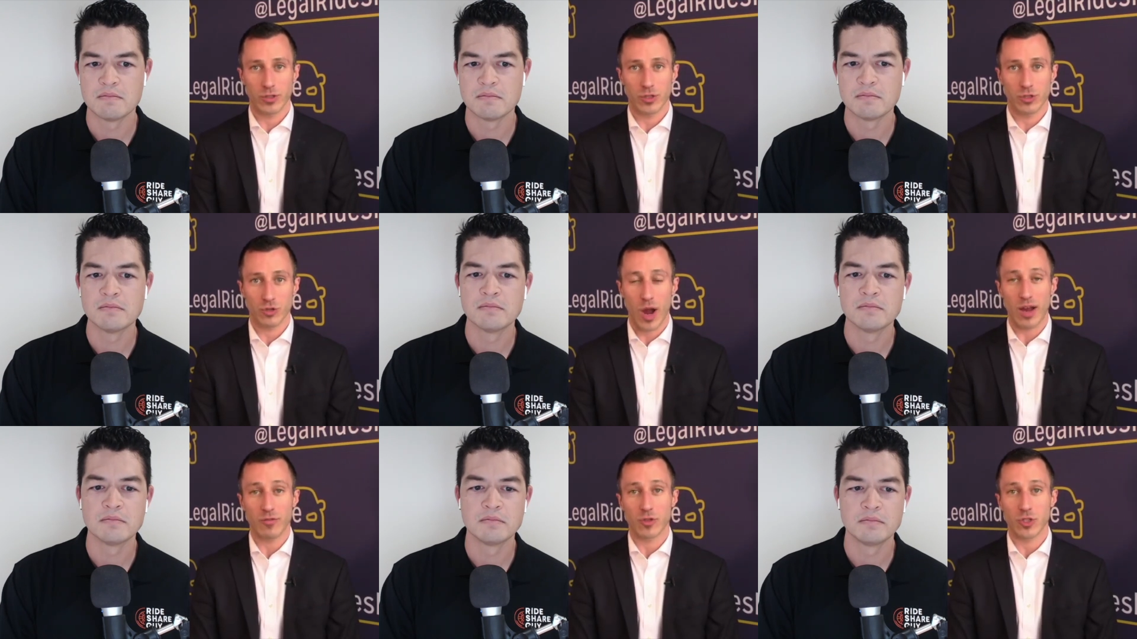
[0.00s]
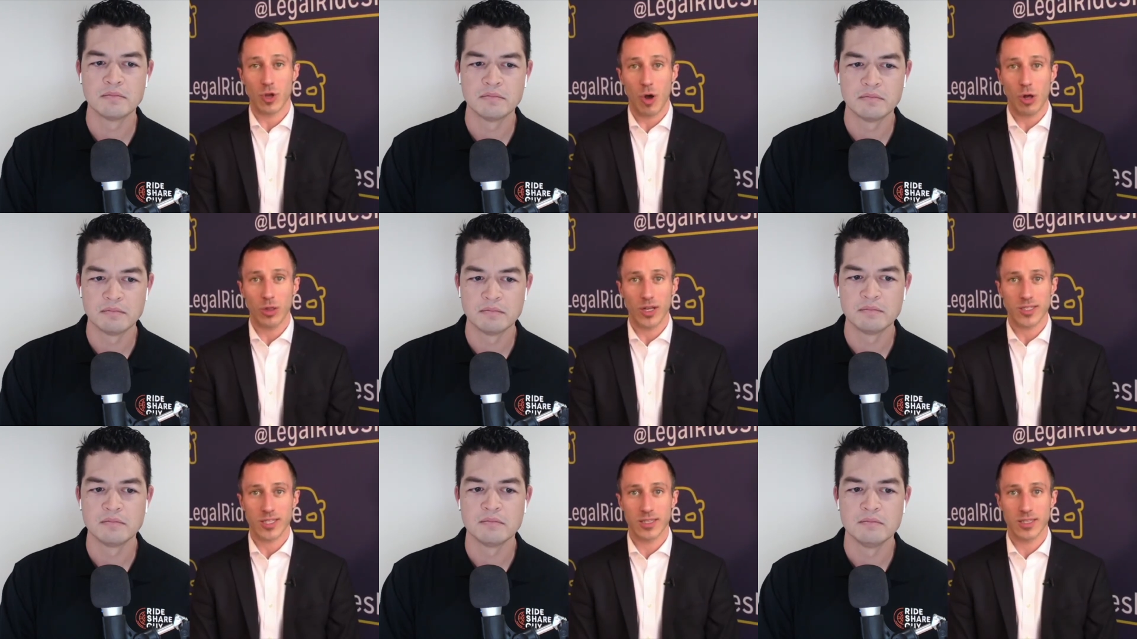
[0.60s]
Speaker 1: drivers
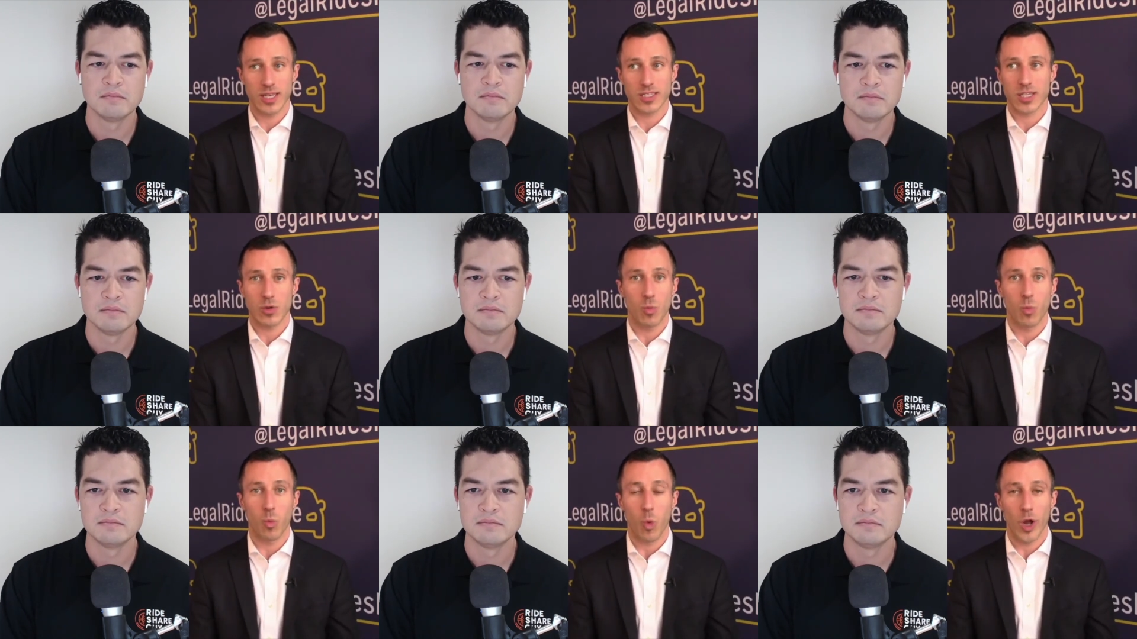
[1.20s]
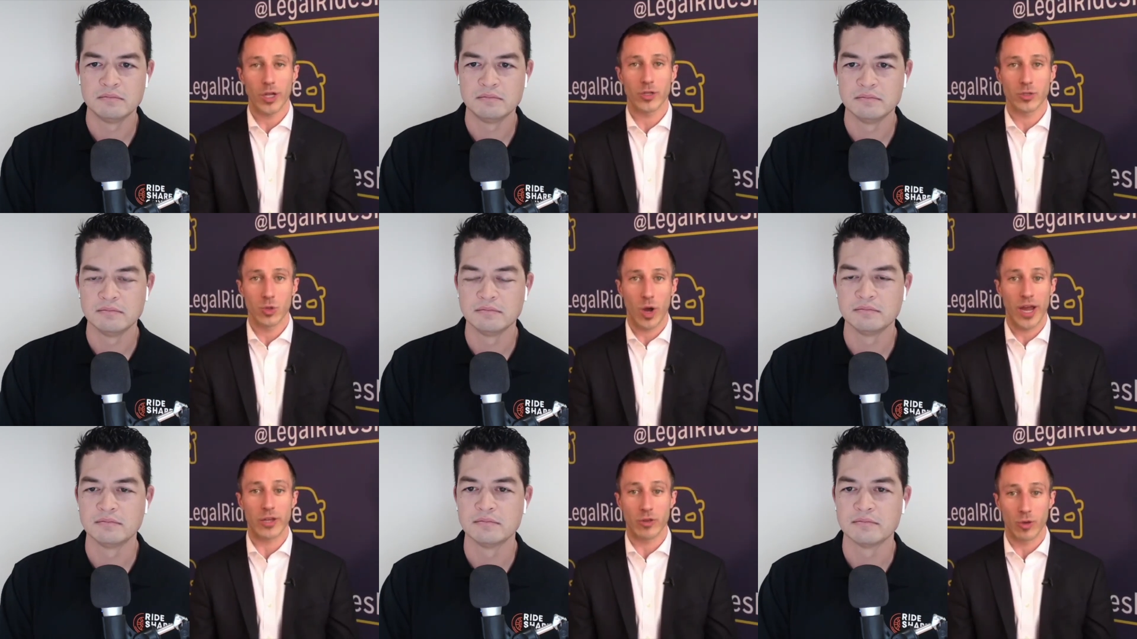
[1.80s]
call us and they say, What
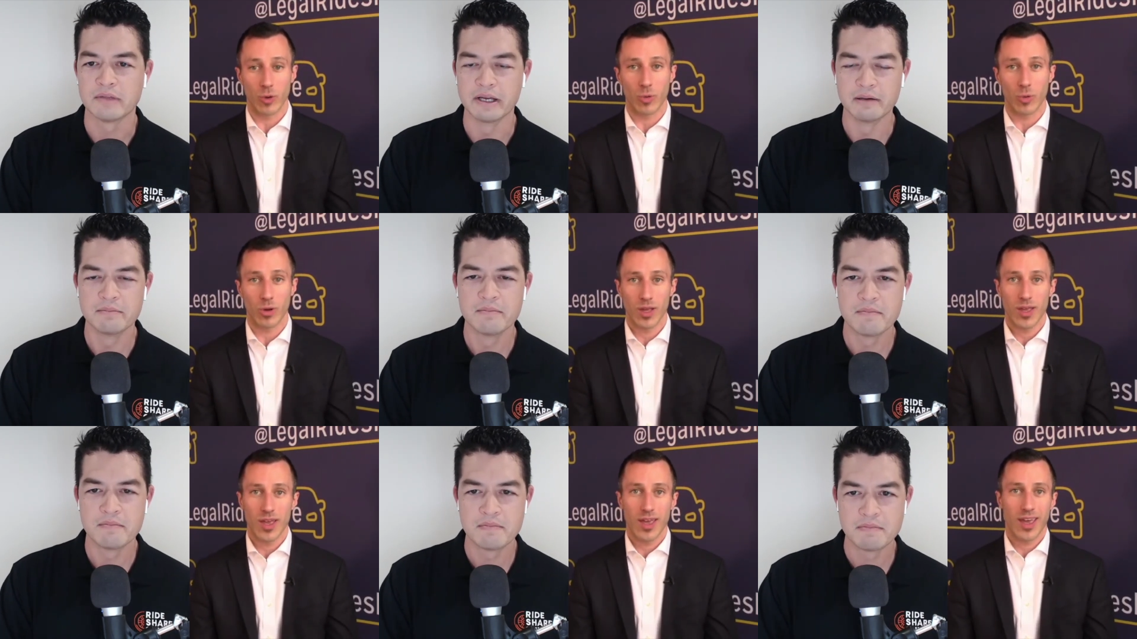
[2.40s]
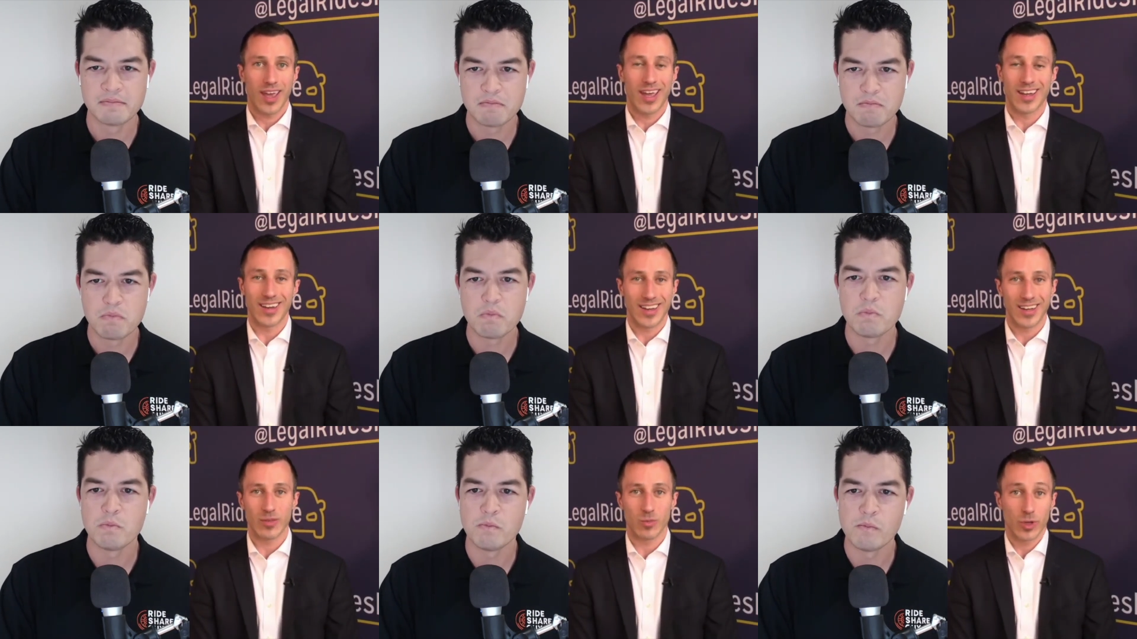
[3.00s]
do I do? Yeah. And,
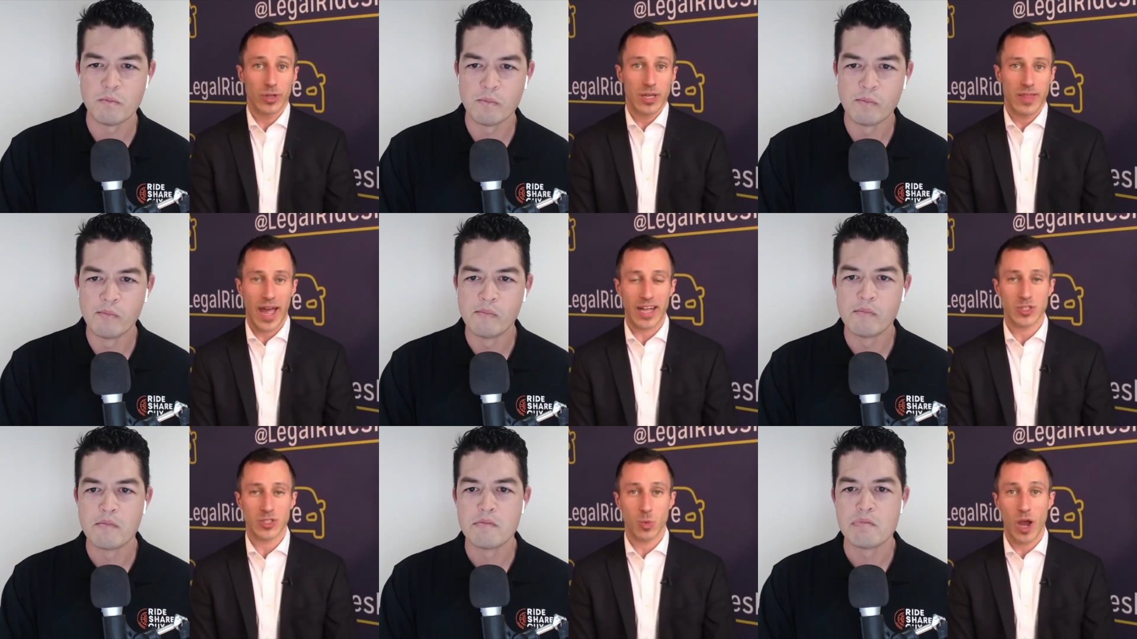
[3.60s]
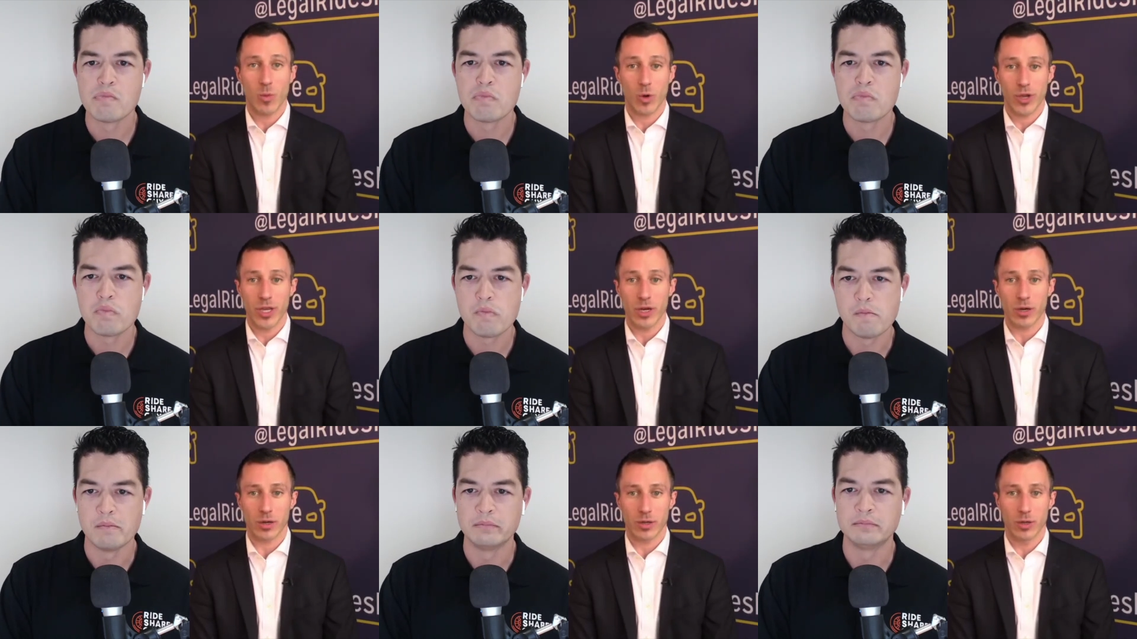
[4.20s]
and really, that's why we're
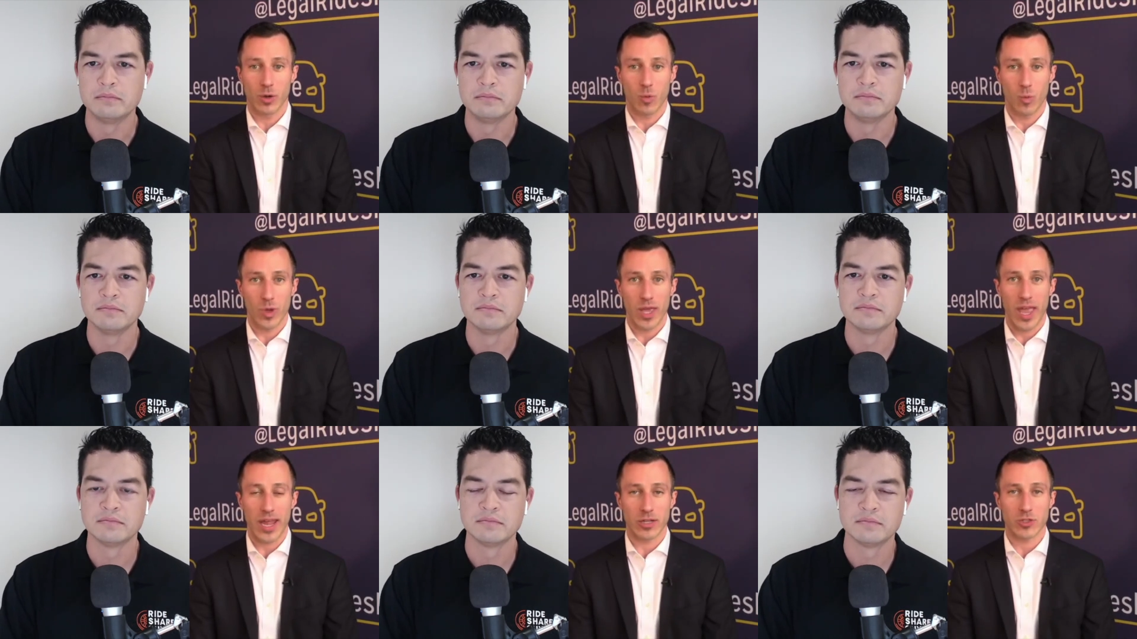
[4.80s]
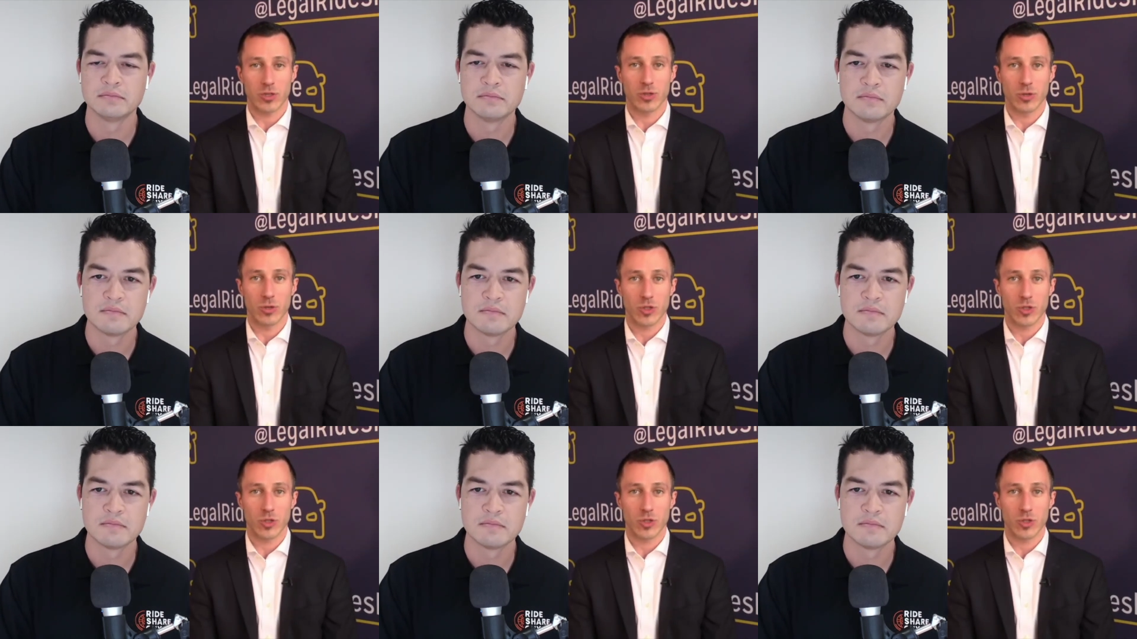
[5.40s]
here. You know, we answer those